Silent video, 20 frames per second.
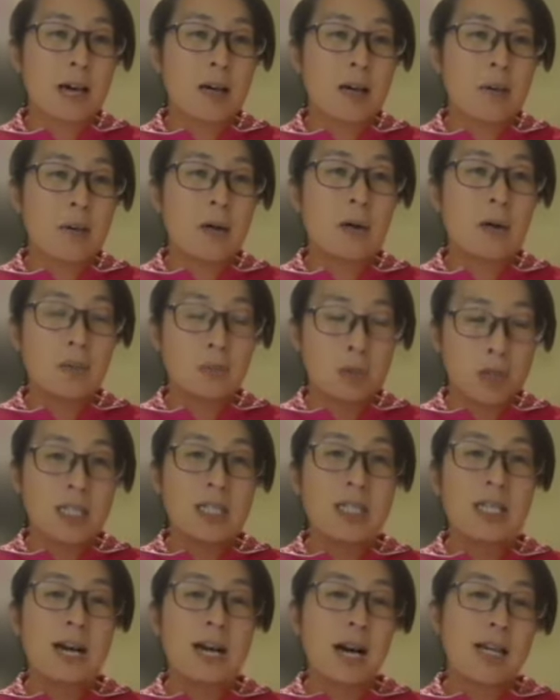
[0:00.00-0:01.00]
I will
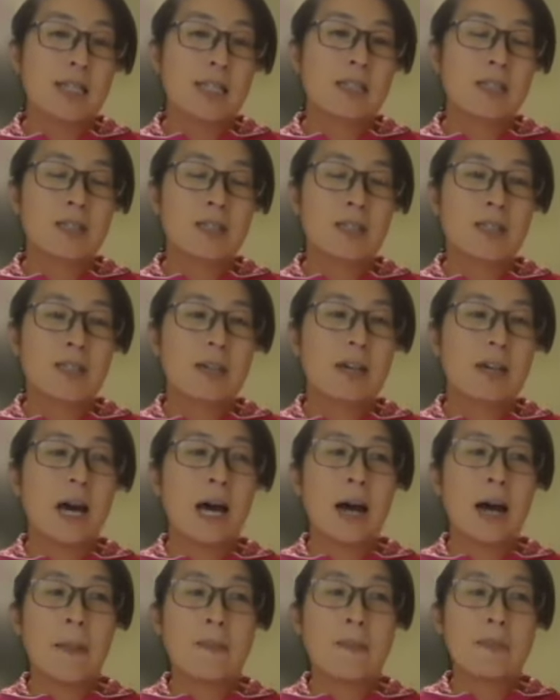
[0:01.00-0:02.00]
really ask,
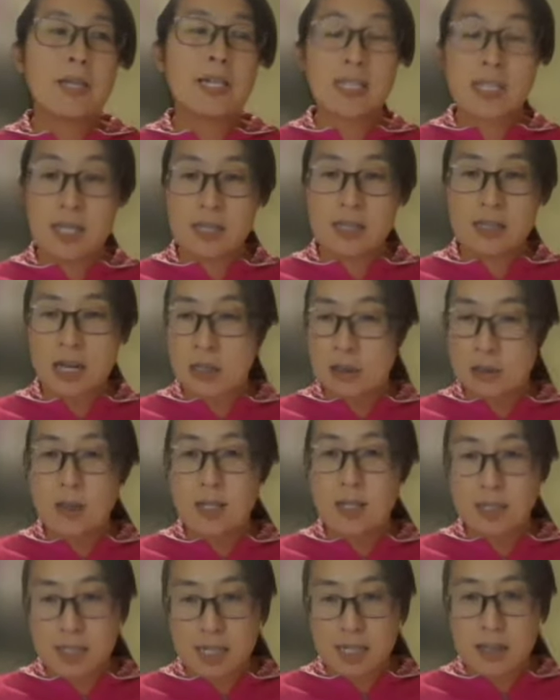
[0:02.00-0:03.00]
um, assess, I do
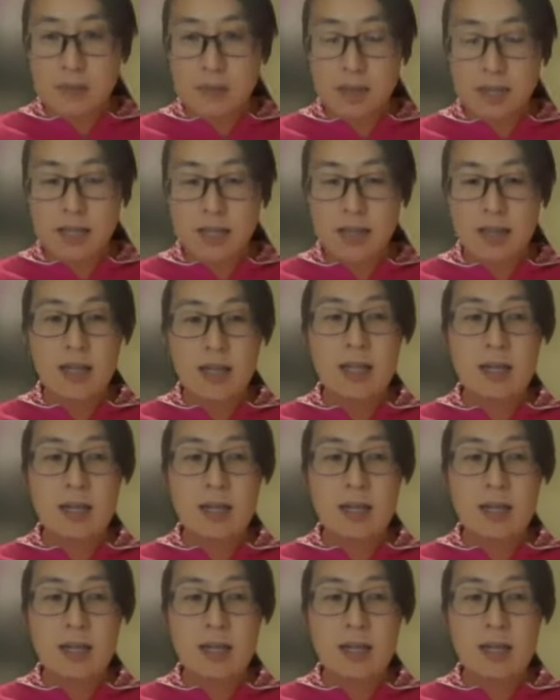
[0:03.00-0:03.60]
assessment,